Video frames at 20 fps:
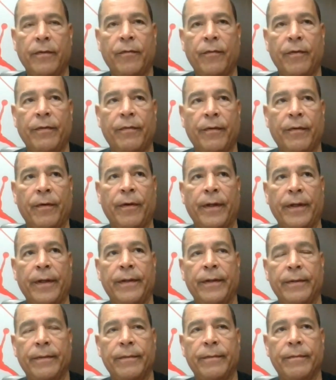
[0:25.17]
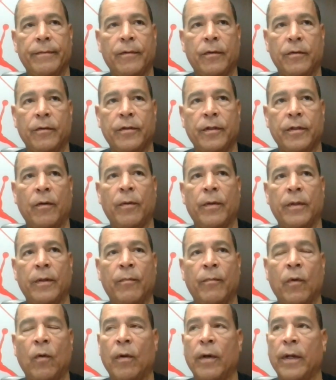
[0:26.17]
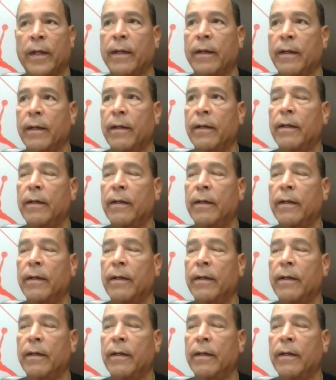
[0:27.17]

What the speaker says: 3:30 or so in the morning.